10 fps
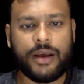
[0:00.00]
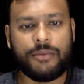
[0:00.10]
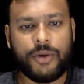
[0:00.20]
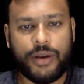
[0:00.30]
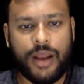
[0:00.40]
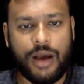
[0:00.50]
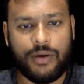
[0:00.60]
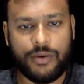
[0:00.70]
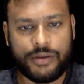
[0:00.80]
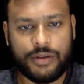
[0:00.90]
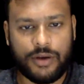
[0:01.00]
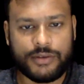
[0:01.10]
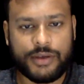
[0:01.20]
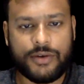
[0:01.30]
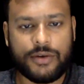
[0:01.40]
to an hour with
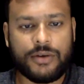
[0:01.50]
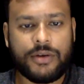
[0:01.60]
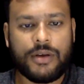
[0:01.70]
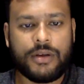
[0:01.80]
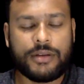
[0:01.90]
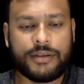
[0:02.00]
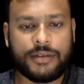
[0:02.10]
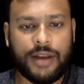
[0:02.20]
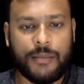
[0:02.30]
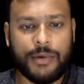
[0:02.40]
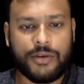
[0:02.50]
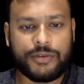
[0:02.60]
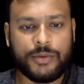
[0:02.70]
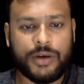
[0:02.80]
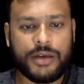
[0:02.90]
LawSikho. This is Ramanuj
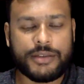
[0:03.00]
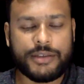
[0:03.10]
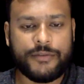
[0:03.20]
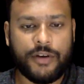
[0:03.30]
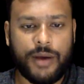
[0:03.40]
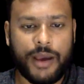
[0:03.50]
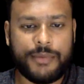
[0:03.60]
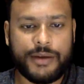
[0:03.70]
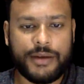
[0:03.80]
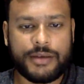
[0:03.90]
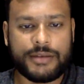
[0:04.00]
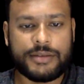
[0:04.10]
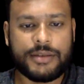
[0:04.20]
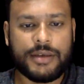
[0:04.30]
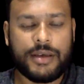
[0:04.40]
Mukherjee from iPleaders
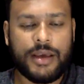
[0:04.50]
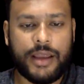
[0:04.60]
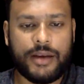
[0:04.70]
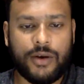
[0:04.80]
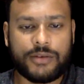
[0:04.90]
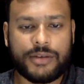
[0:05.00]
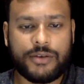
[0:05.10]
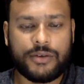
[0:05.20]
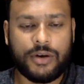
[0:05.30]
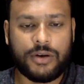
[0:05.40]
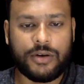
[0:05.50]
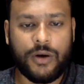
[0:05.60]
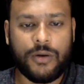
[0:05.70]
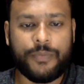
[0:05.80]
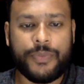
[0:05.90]
and
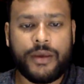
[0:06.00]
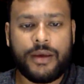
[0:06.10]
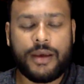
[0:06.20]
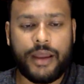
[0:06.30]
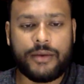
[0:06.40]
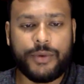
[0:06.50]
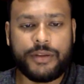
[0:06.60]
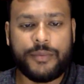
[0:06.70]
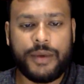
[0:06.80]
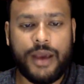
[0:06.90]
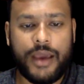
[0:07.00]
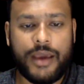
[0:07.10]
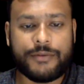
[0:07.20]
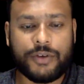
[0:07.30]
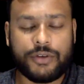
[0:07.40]
LawSikho.com. And with me, I have
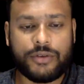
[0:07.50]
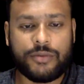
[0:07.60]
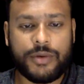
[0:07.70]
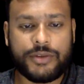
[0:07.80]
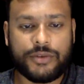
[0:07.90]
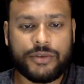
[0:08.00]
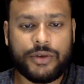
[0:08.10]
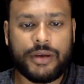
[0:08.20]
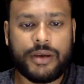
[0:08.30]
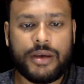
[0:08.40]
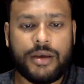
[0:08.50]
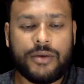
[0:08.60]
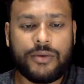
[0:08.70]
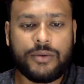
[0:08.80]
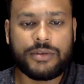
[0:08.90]
Shatarupa Choudhury,
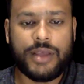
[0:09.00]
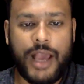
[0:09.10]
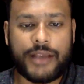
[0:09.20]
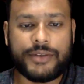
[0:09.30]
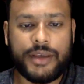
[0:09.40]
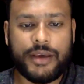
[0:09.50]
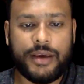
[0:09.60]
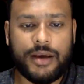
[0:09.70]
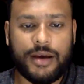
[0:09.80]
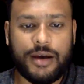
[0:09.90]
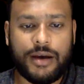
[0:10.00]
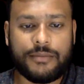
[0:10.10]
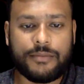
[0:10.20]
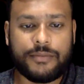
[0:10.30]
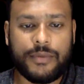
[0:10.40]
who's actually uh,
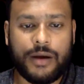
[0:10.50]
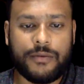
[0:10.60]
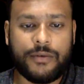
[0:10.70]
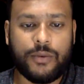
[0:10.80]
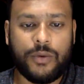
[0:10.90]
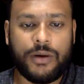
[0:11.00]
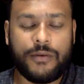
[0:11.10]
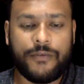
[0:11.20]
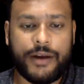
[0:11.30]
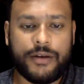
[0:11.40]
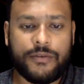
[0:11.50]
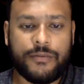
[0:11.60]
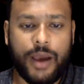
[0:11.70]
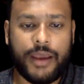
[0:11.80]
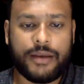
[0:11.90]
an old friend of
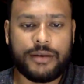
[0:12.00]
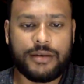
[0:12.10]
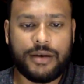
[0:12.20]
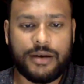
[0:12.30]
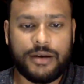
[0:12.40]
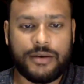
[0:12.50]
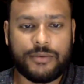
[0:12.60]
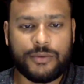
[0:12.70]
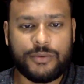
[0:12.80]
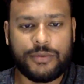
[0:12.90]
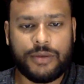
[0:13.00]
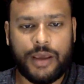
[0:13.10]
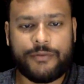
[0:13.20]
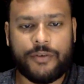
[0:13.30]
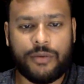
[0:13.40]
mine uh, who like
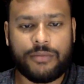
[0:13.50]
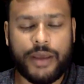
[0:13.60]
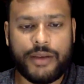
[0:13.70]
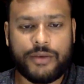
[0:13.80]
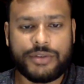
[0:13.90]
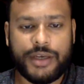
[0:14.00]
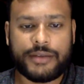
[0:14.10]
from NUJS.